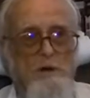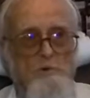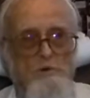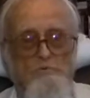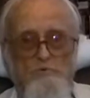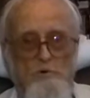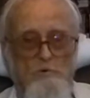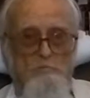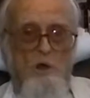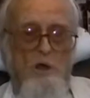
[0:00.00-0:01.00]
coming
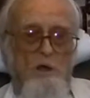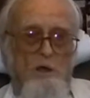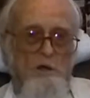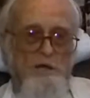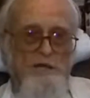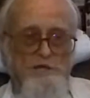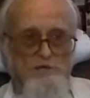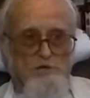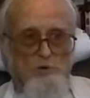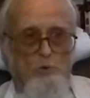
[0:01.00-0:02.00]
from
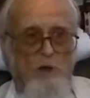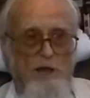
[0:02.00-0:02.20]
east to